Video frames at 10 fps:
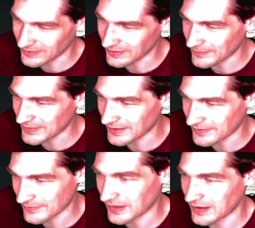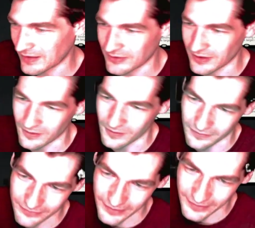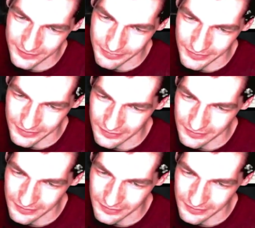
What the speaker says: I mean, I have a lot of artifacts, but